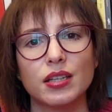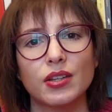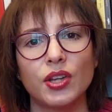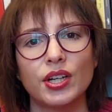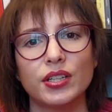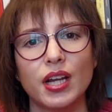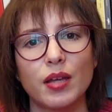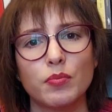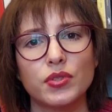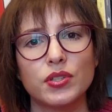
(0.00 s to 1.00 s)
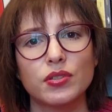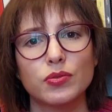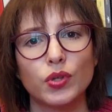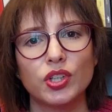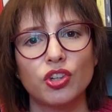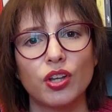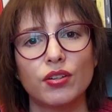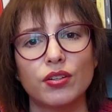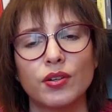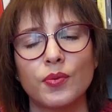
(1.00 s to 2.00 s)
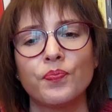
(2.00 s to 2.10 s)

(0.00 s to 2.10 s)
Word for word: their names to each other.